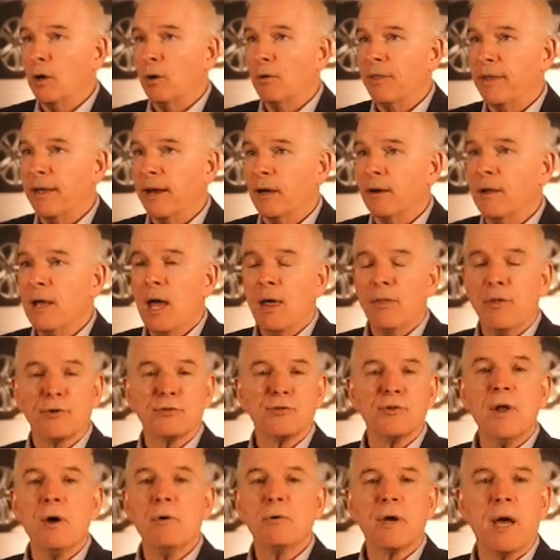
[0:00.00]
there.
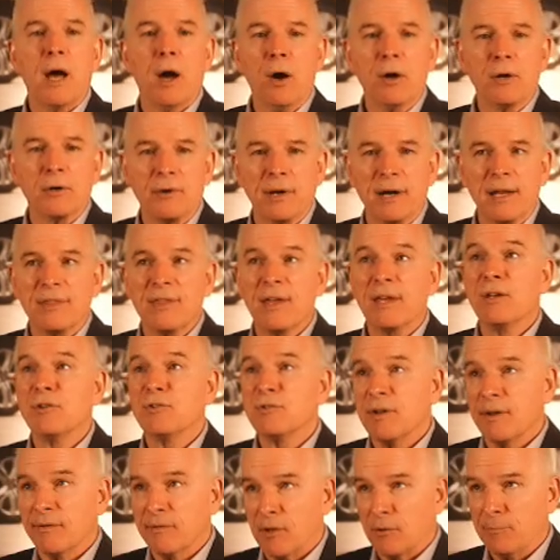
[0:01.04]
There's no code or anything. You
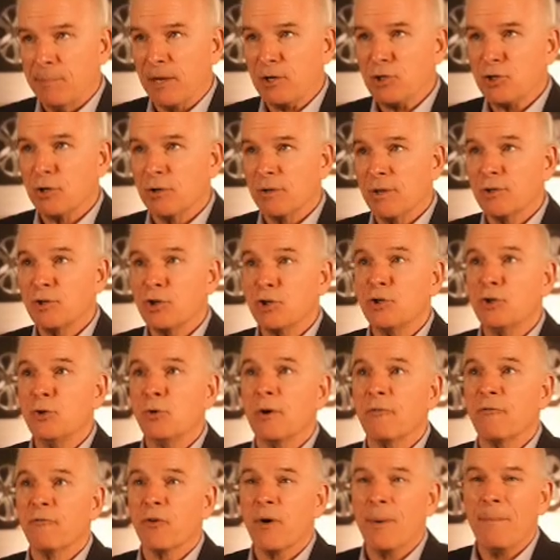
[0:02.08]
just have to make sure that you
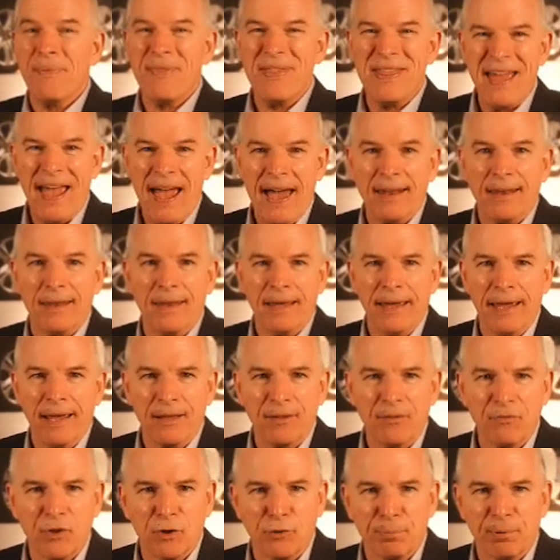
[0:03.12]
do it from that
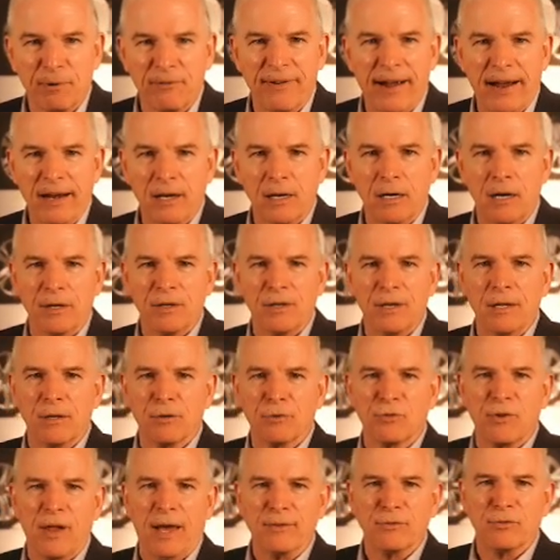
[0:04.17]
link that's provided on
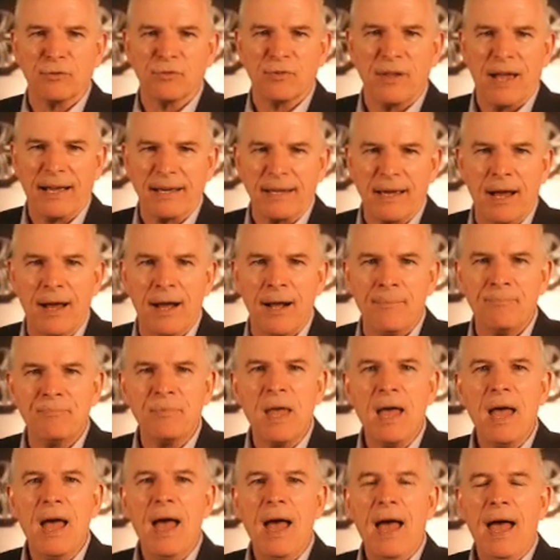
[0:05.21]
dealerslicense.com,
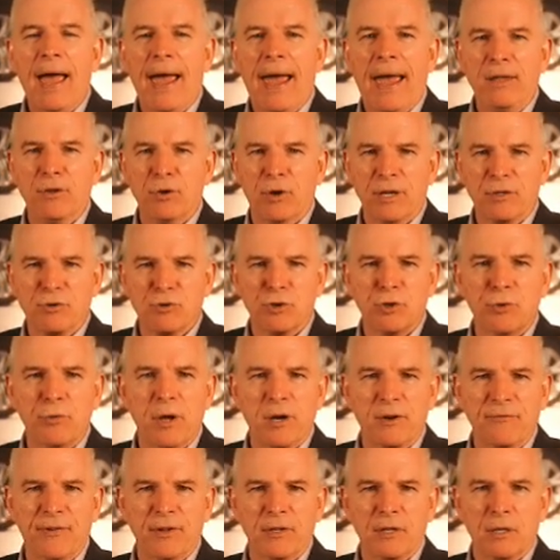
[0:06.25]
and you'll get your
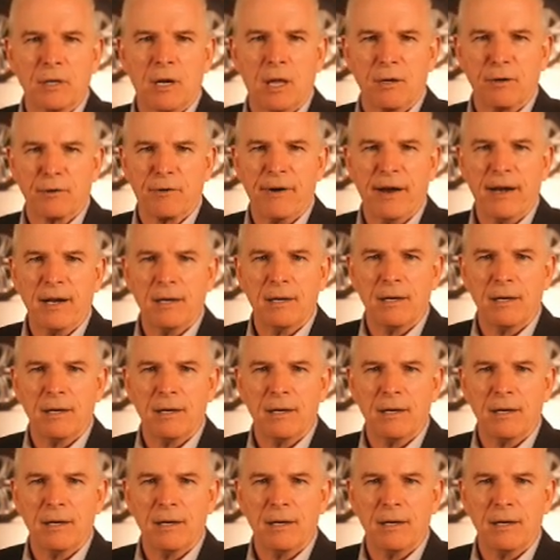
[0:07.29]
$250 credit